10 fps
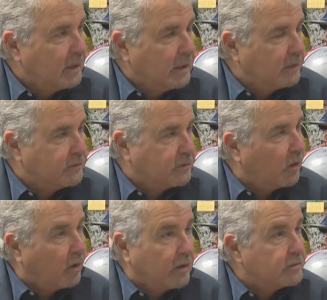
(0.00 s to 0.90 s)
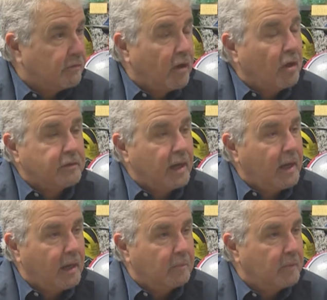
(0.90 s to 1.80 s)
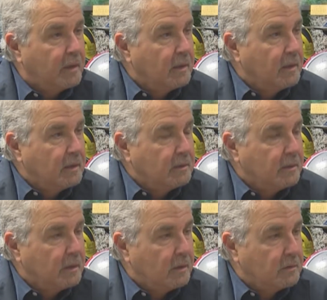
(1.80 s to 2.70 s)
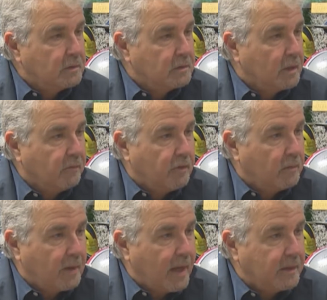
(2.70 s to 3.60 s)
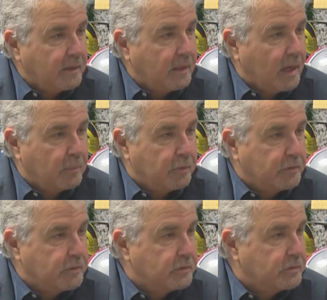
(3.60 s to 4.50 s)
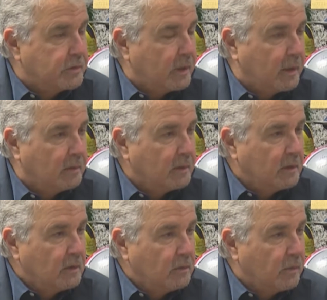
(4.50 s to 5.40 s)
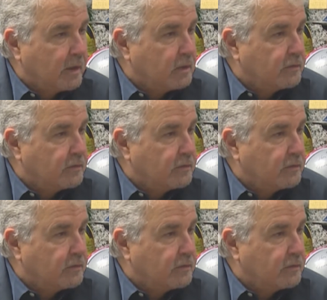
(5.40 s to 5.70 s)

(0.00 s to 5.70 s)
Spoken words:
and stars of all time. You know, just to give you an idea, I produced records